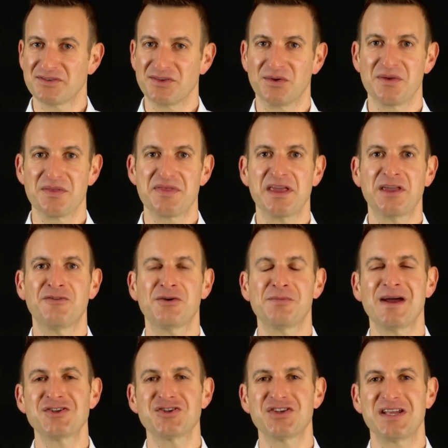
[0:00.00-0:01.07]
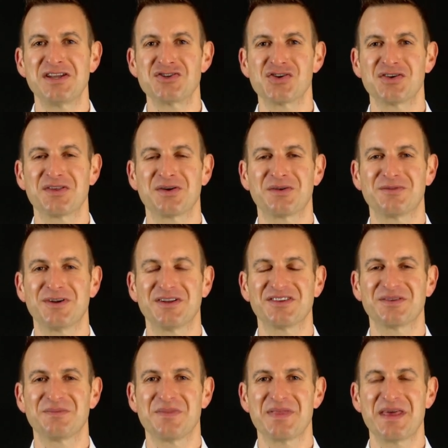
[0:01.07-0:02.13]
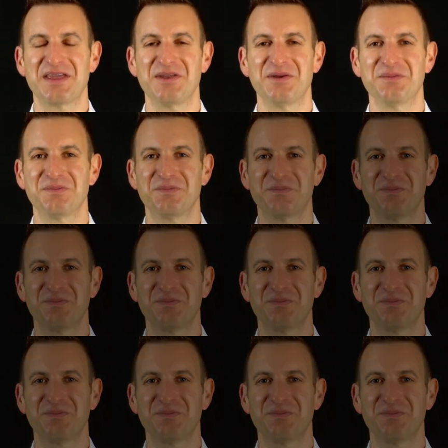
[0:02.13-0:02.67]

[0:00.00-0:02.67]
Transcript: So thank you very much and enjoy the conference. Thank you.